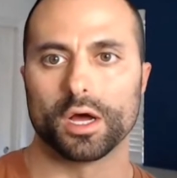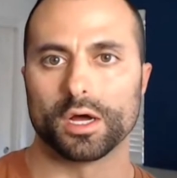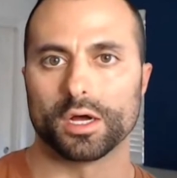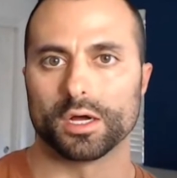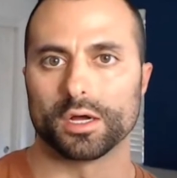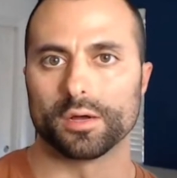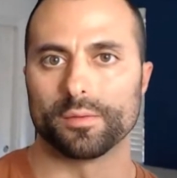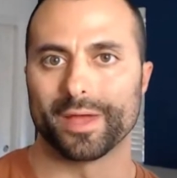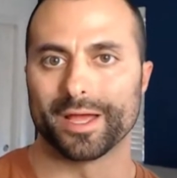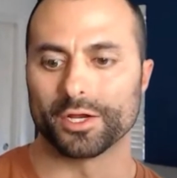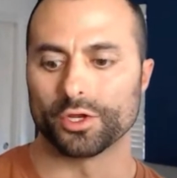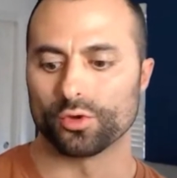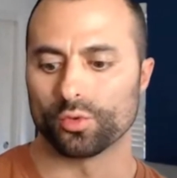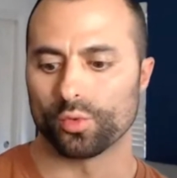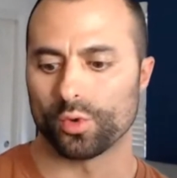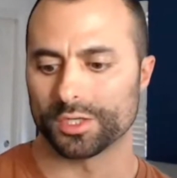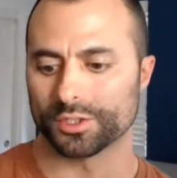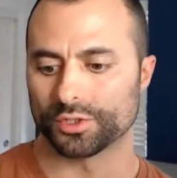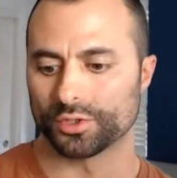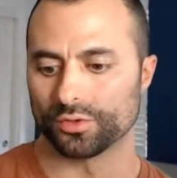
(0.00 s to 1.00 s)
um, and you
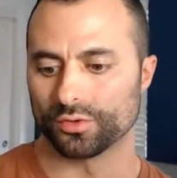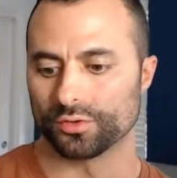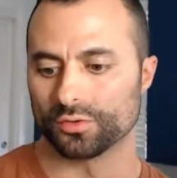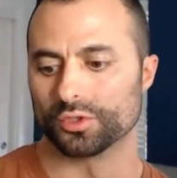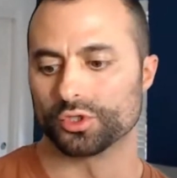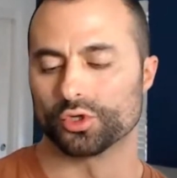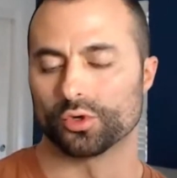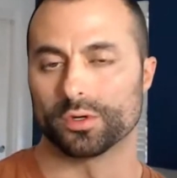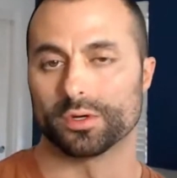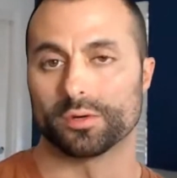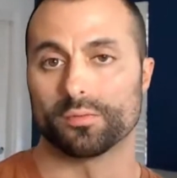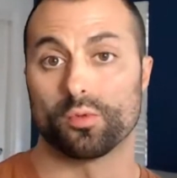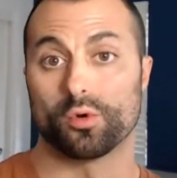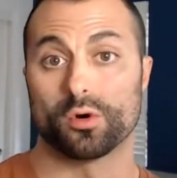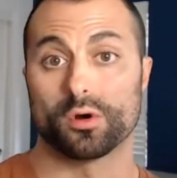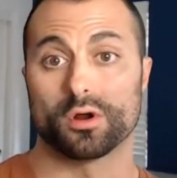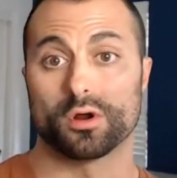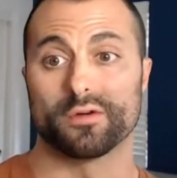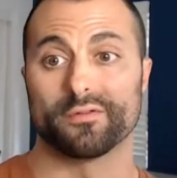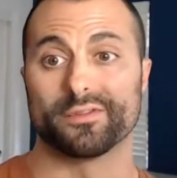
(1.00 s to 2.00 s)
want to join
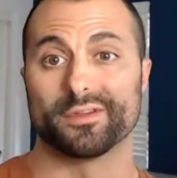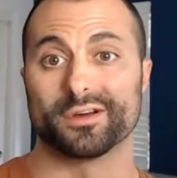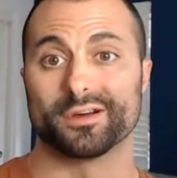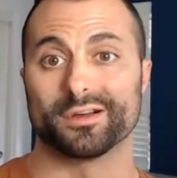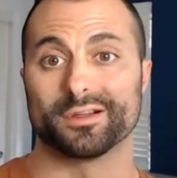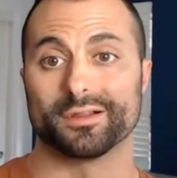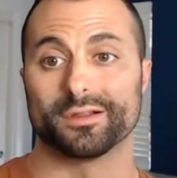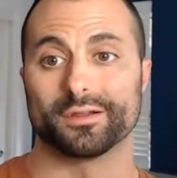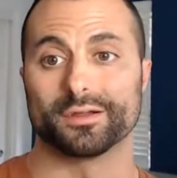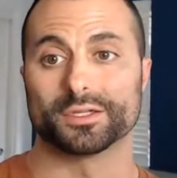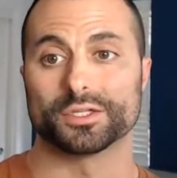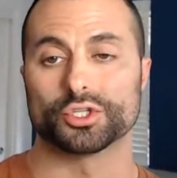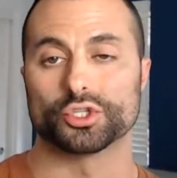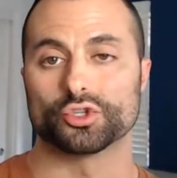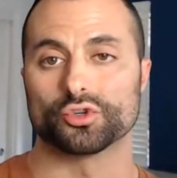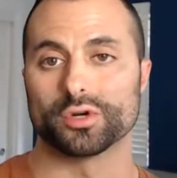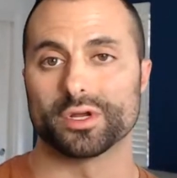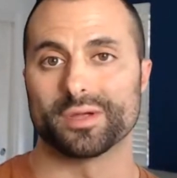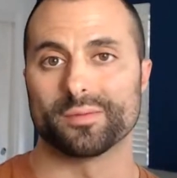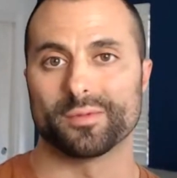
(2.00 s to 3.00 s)
more of the
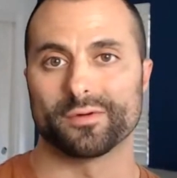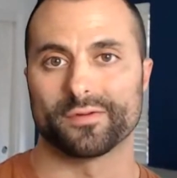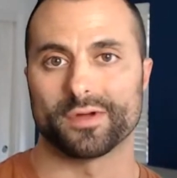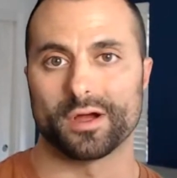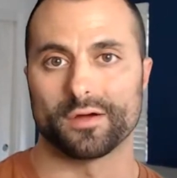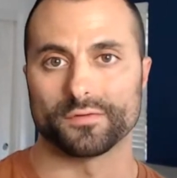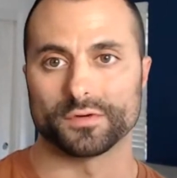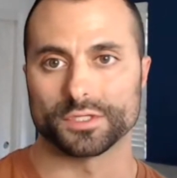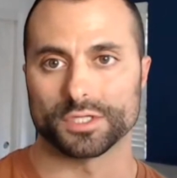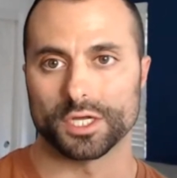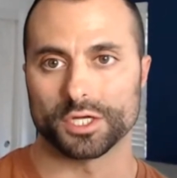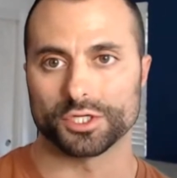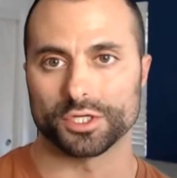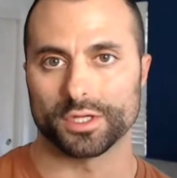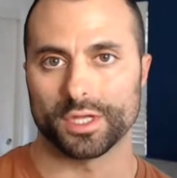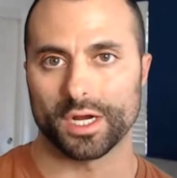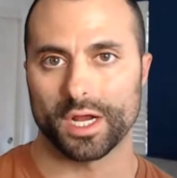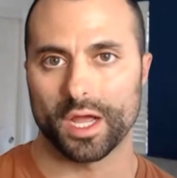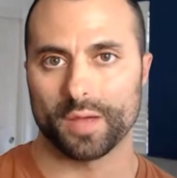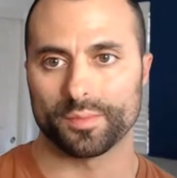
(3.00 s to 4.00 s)
stream of
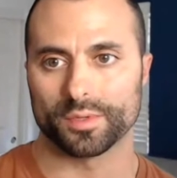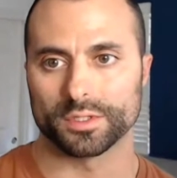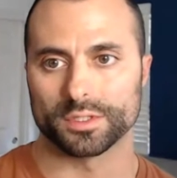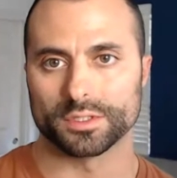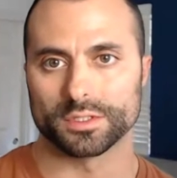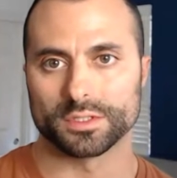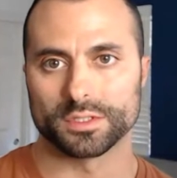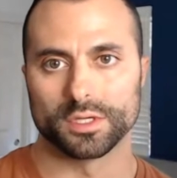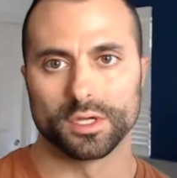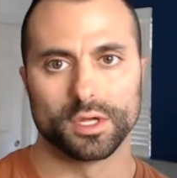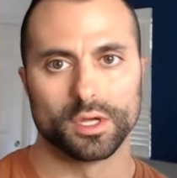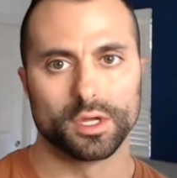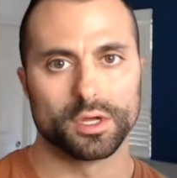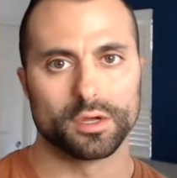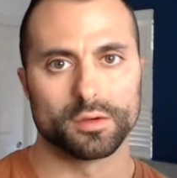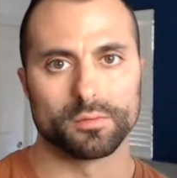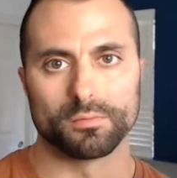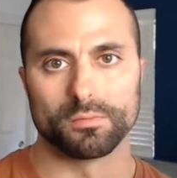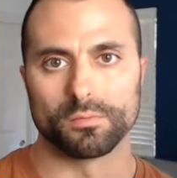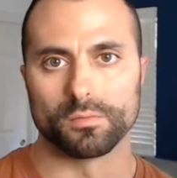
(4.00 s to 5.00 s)
conversation that happens,
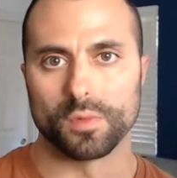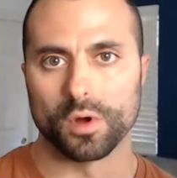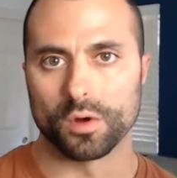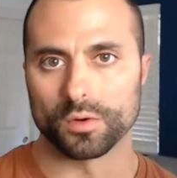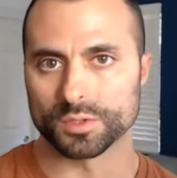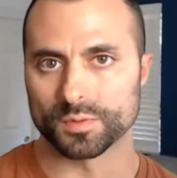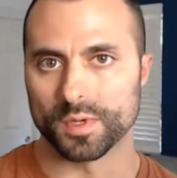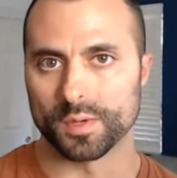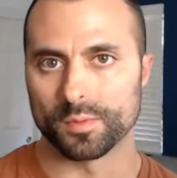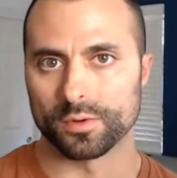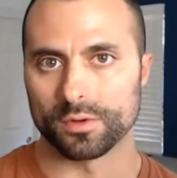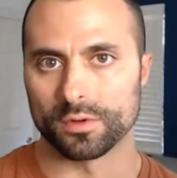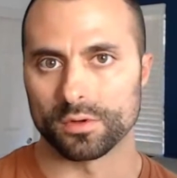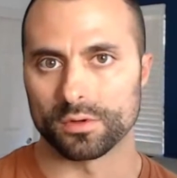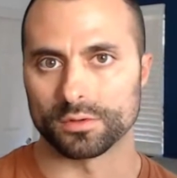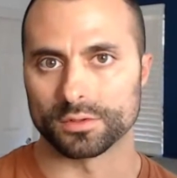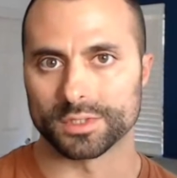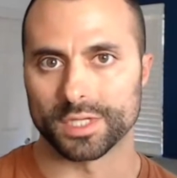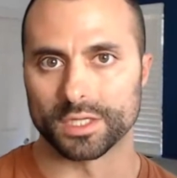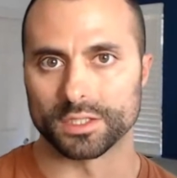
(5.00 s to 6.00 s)
most
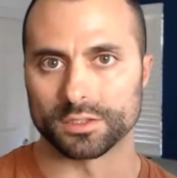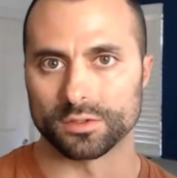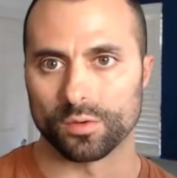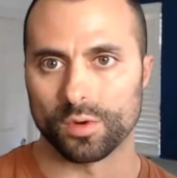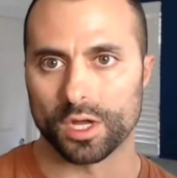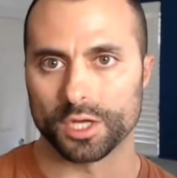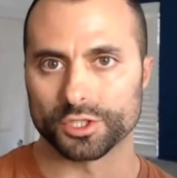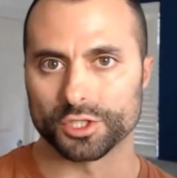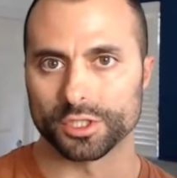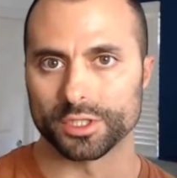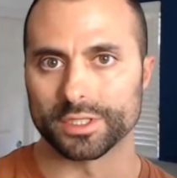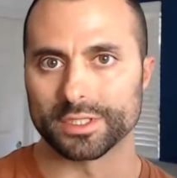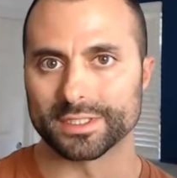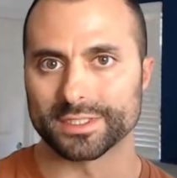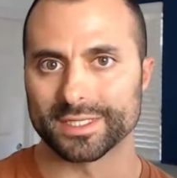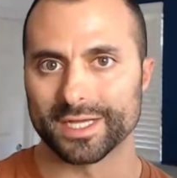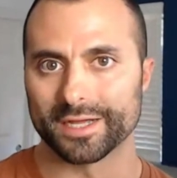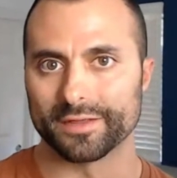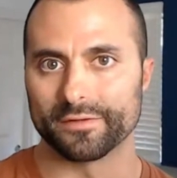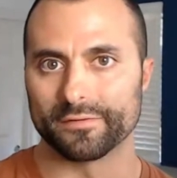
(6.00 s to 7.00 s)
people tend to watch it
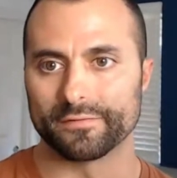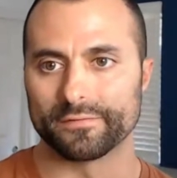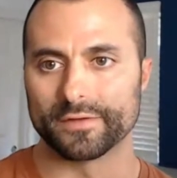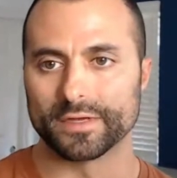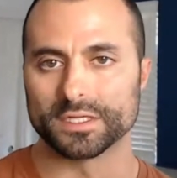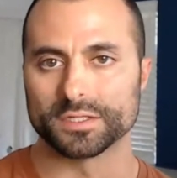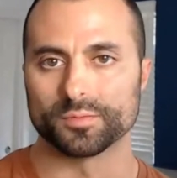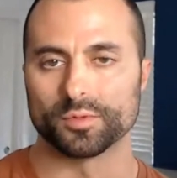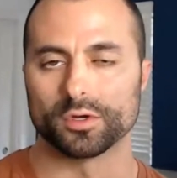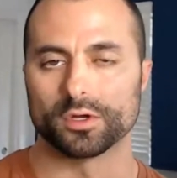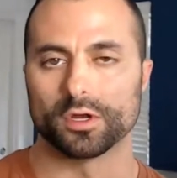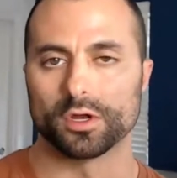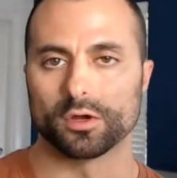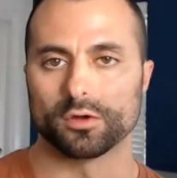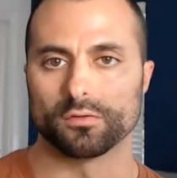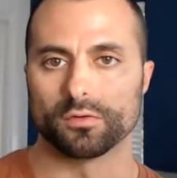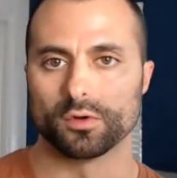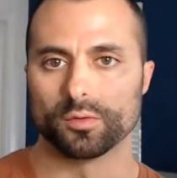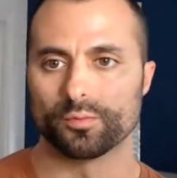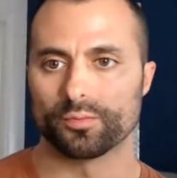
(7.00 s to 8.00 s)
inside the Facebook
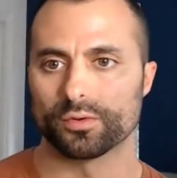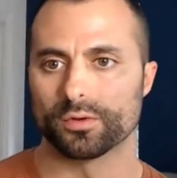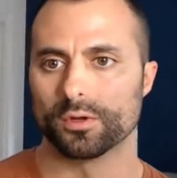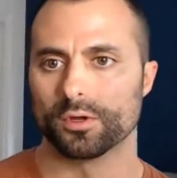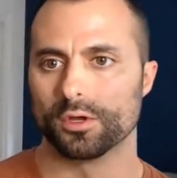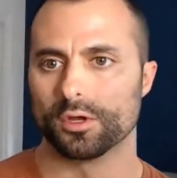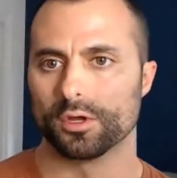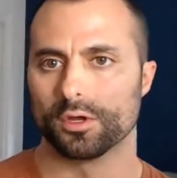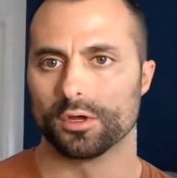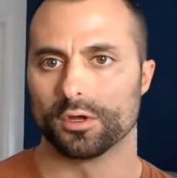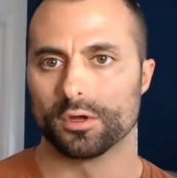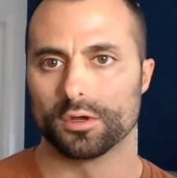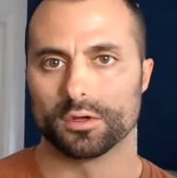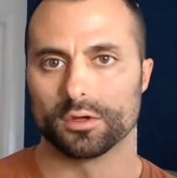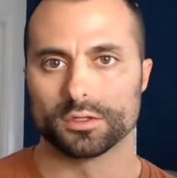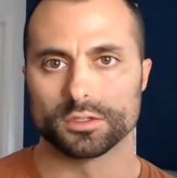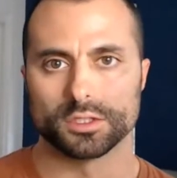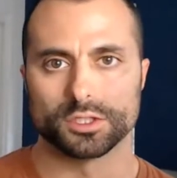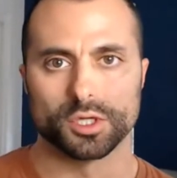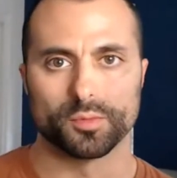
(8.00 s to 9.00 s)
group.
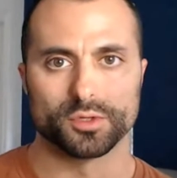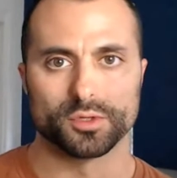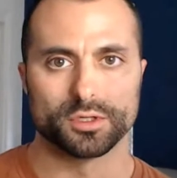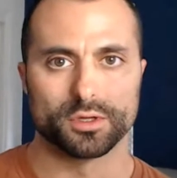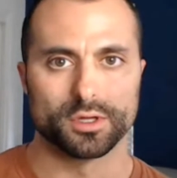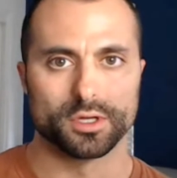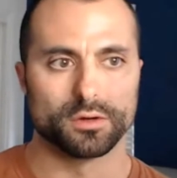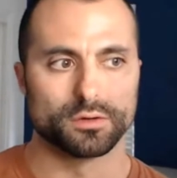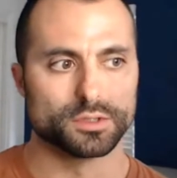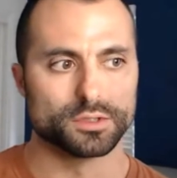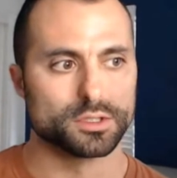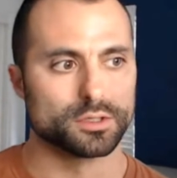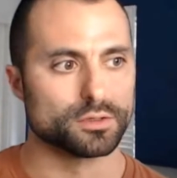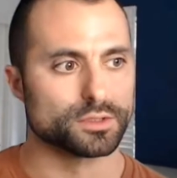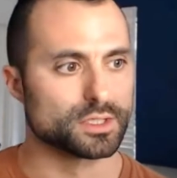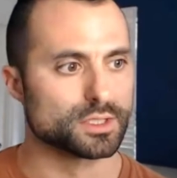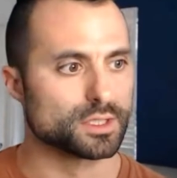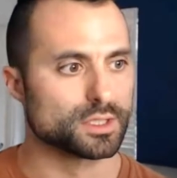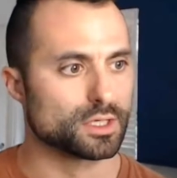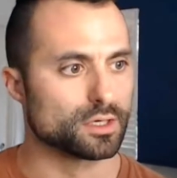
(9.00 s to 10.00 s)
So jump into the Old
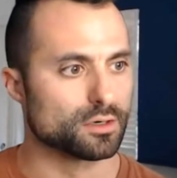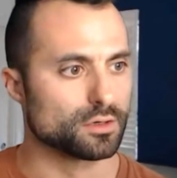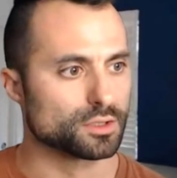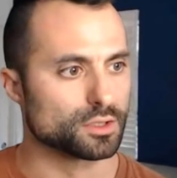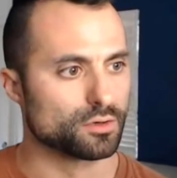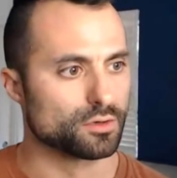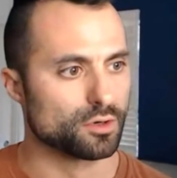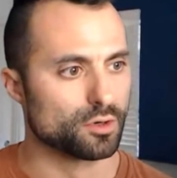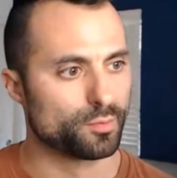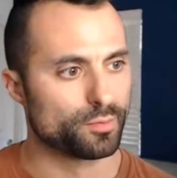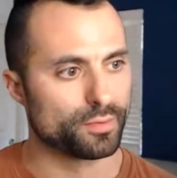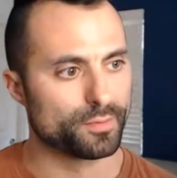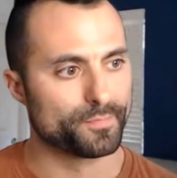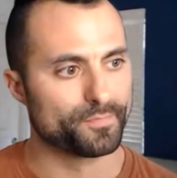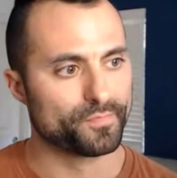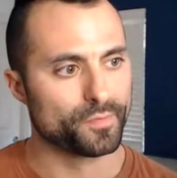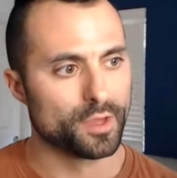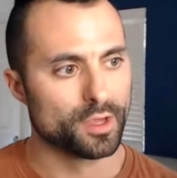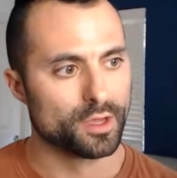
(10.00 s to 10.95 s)
Souls and Seekers group.